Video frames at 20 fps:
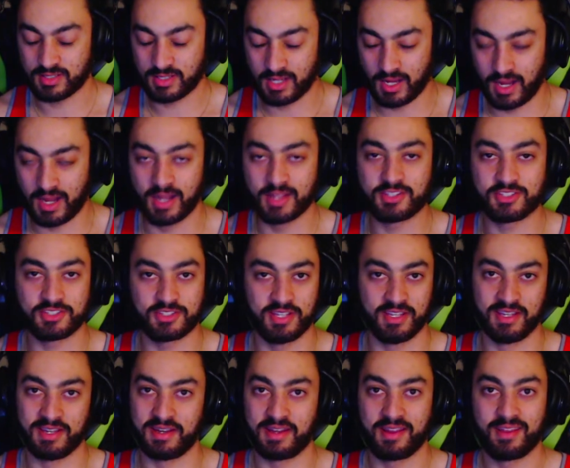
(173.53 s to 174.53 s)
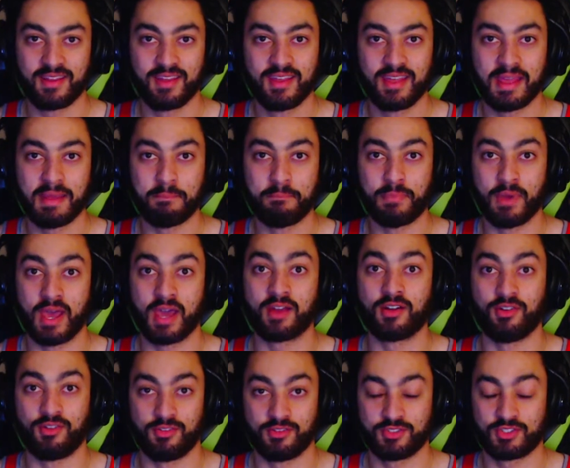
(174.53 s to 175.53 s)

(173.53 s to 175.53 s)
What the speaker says: constant battle.